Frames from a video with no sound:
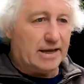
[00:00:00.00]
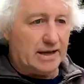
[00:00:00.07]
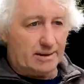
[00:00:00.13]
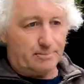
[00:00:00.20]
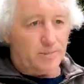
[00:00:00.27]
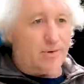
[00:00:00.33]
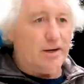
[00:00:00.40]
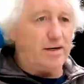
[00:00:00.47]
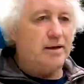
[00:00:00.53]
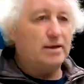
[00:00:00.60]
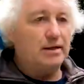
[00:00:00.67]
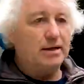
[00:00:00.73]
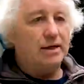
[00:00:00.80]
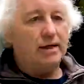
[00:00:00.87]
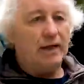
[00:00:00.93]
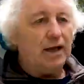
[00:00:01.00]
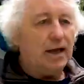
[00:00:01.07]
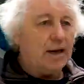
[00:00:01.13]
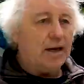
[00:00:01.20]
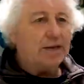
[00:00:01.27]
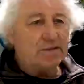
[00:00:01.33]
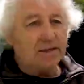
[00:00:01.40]
camera,
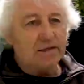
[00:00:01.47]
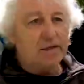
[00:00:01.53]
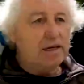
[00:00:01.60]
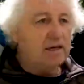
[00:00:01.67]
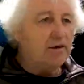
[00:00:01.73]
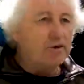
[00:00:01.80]
it's hmm.